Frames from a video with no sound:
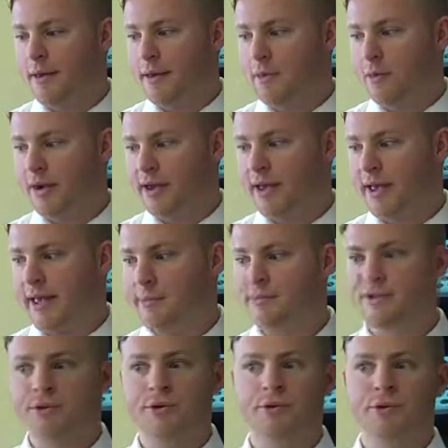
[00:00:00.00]
when it came
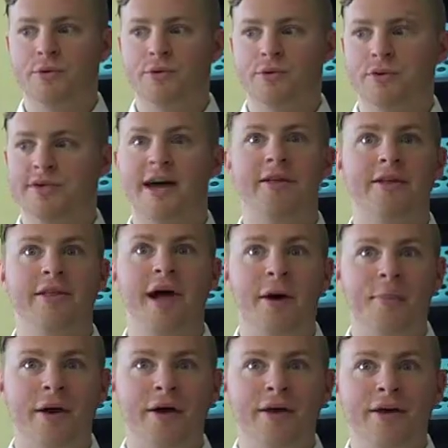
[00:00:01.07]
to the Dalai
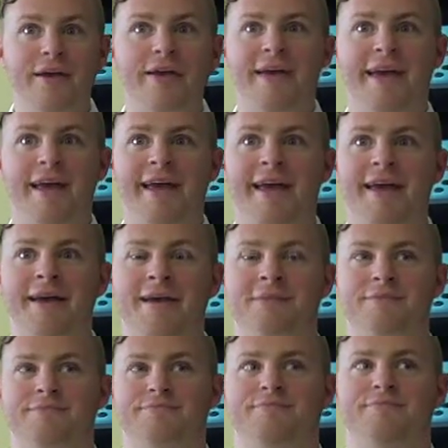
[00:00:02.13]
Lama,
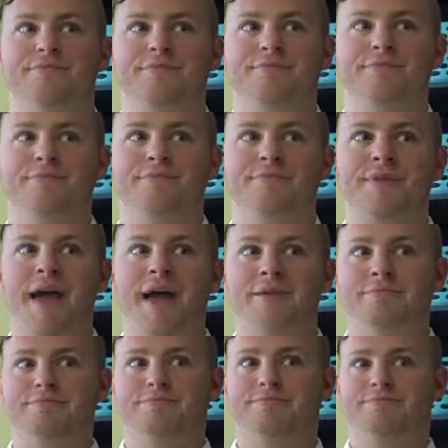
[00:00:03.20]
and
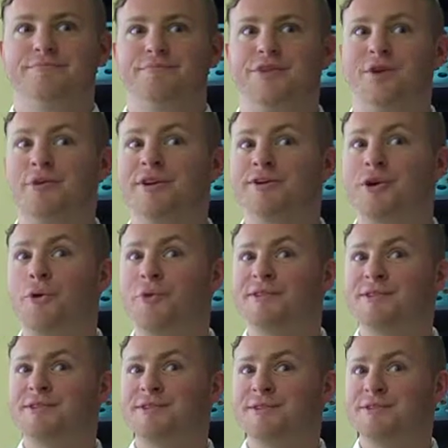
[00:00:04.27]
that there is always
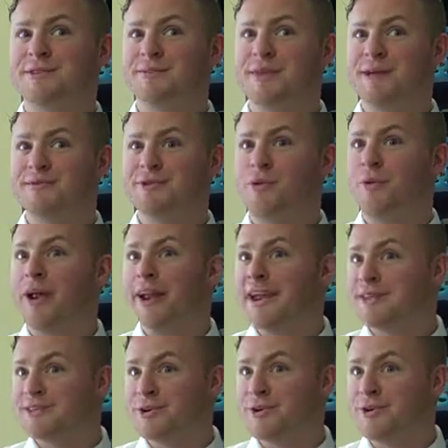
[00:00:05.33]
sometimes no right
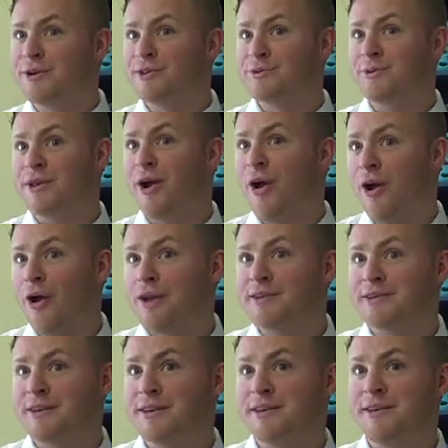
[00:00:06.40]
answer, and it's really hard
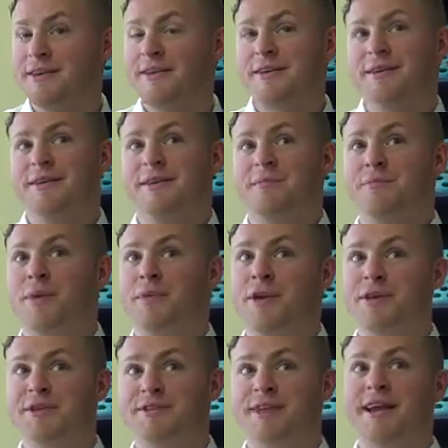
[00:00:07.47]
to maybe
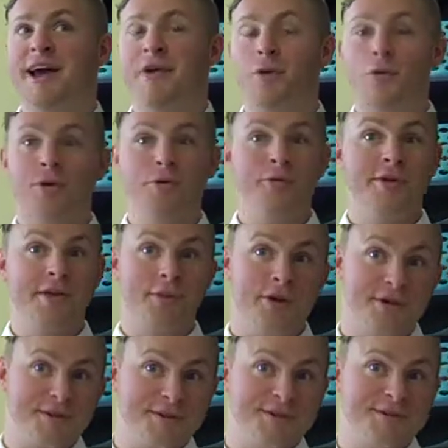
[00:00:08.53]
understand how the world really
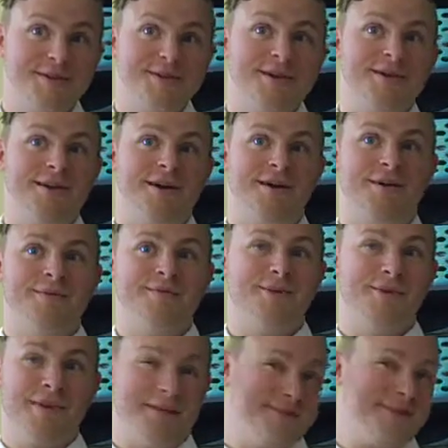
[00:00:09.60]
works.
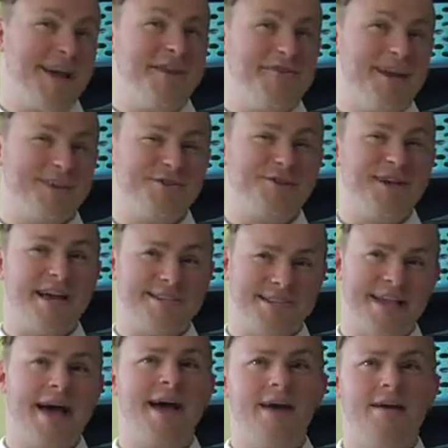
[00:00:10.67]
So it's kind of an exercise in
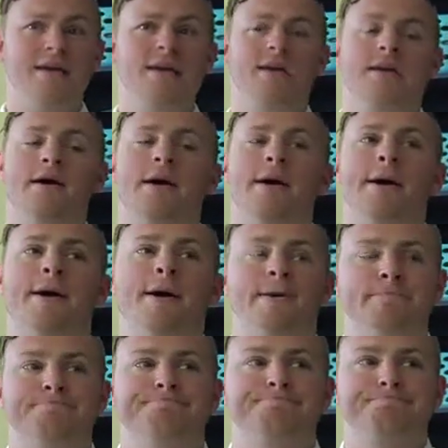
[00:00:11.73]
that.
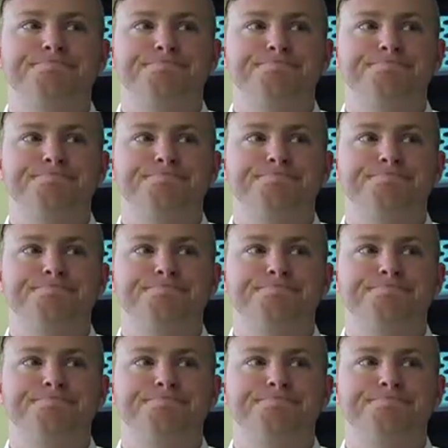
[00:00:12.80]
Mm-hmm.